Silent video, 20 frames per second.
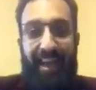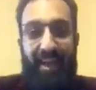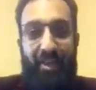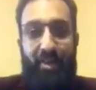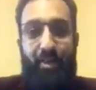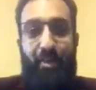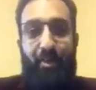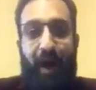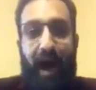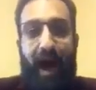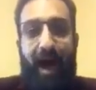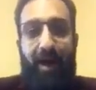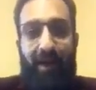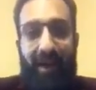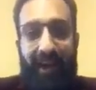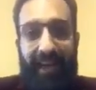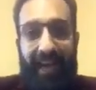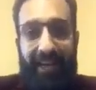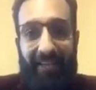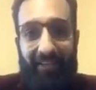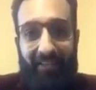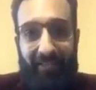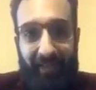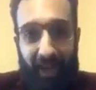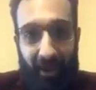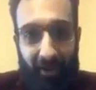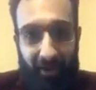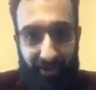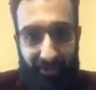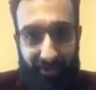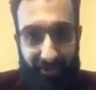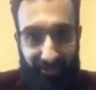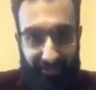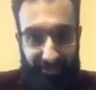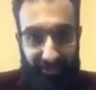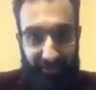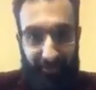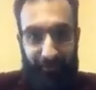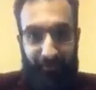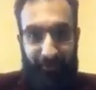you are against
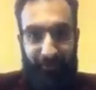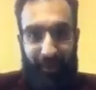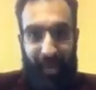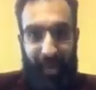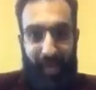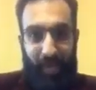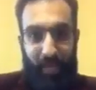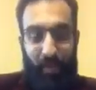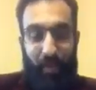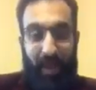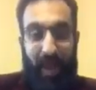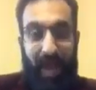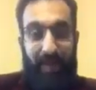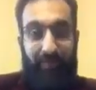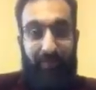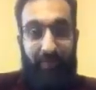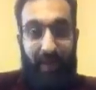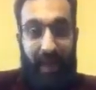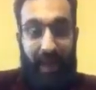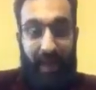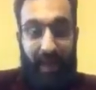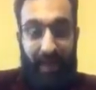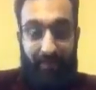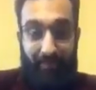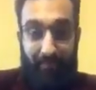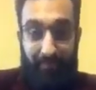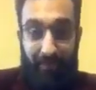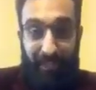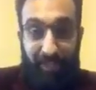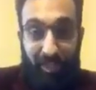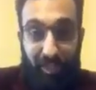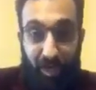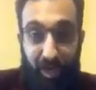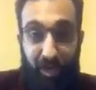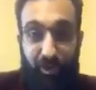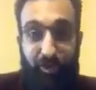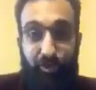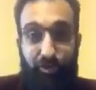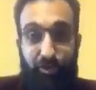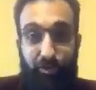terrorists and you have a
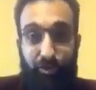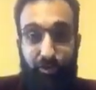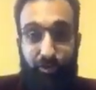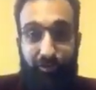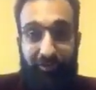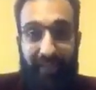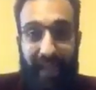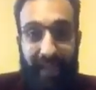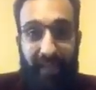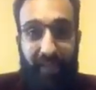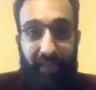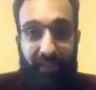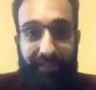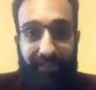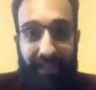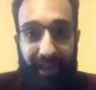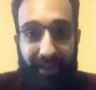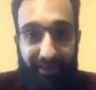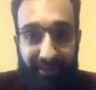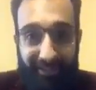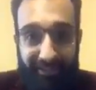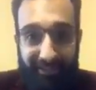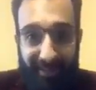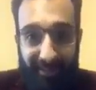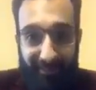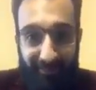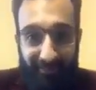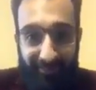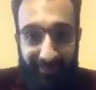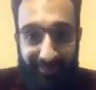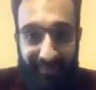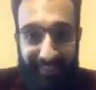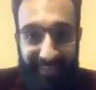measure to tackle terrorism.